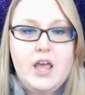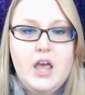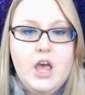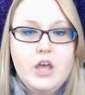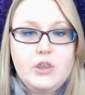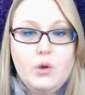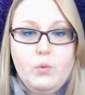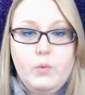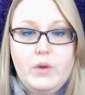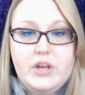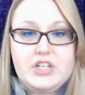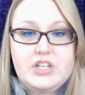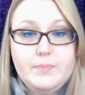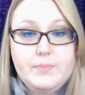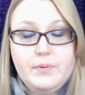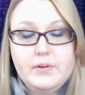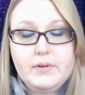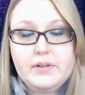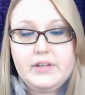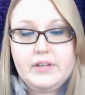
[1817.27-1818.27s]
the witch
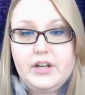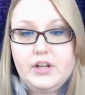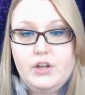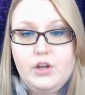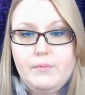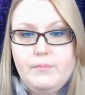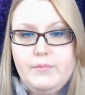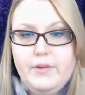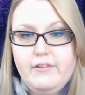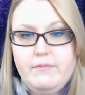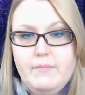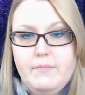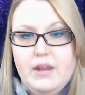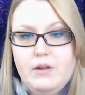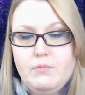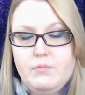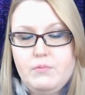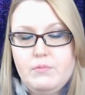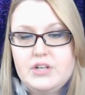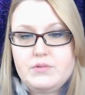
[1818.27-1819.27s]
political movement,
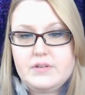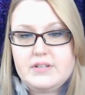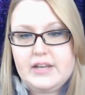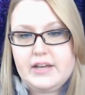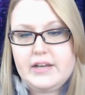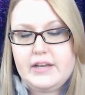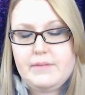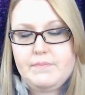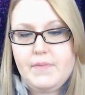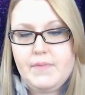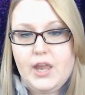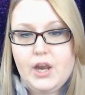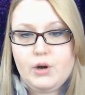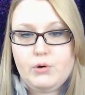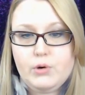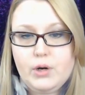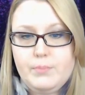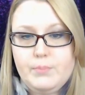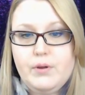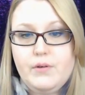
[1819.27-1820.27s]
which was um, a
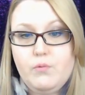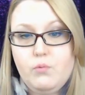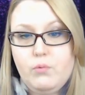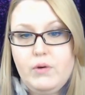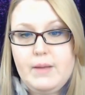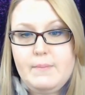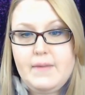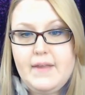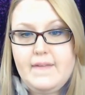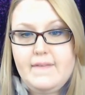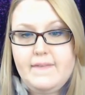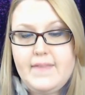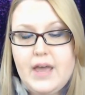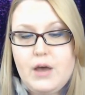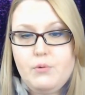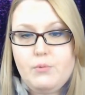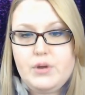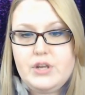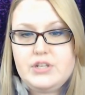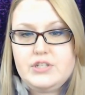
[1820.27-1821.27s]
group of women
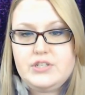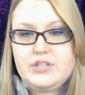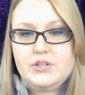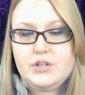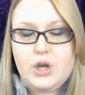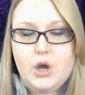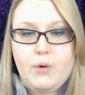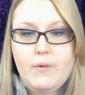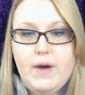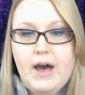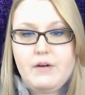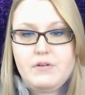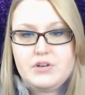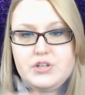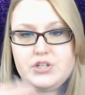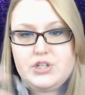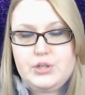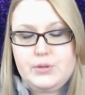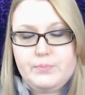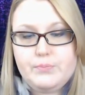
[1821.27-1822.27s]
that would go out
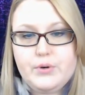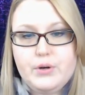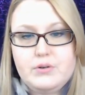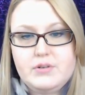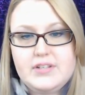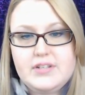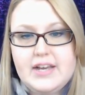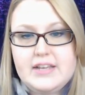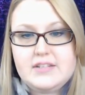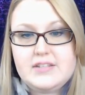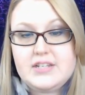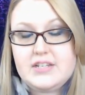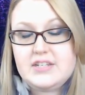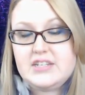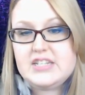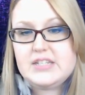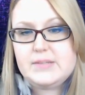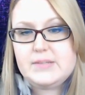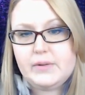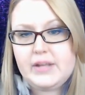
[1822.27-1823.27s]
and do protests and
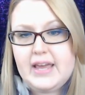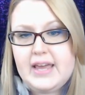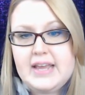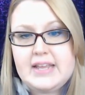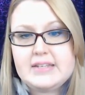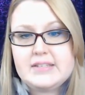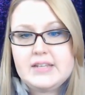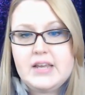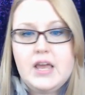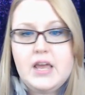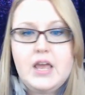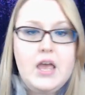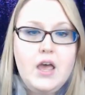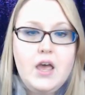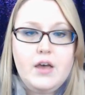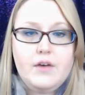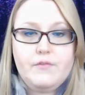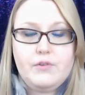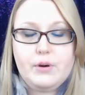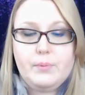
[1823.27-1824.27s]
displays
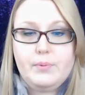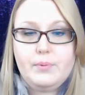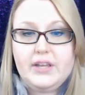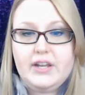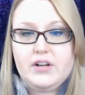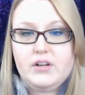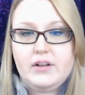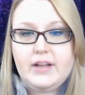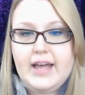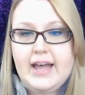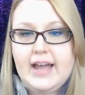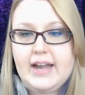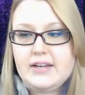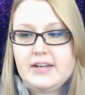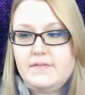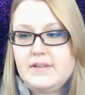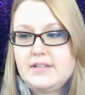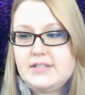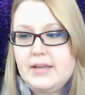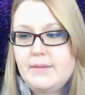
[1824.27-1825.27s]
for political
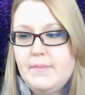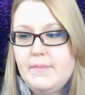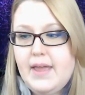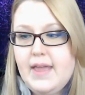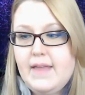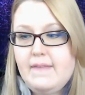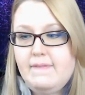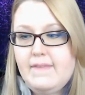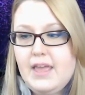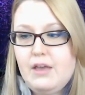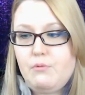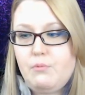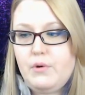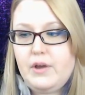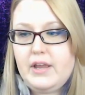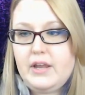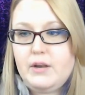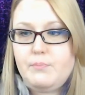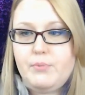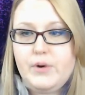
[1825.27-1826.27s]
activism, and they
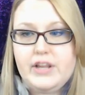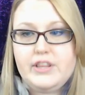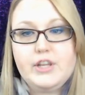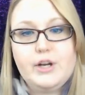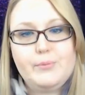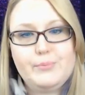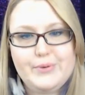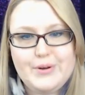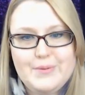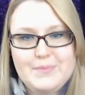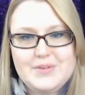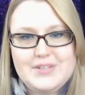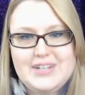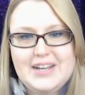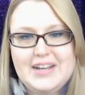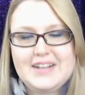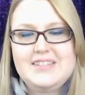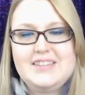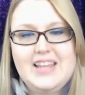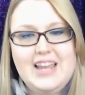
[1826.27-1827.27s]
would bring their
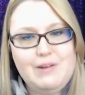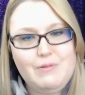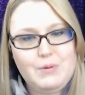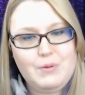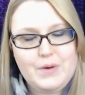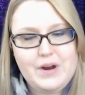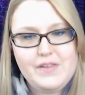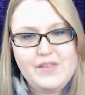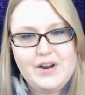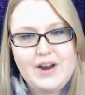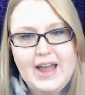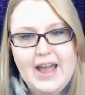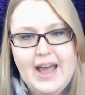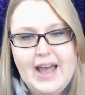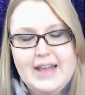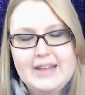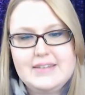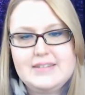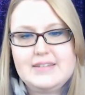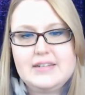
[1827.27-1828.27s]
broomsticks, they would wear their
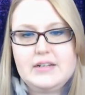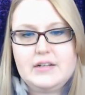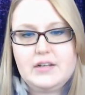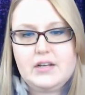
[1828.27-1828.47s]
hats, and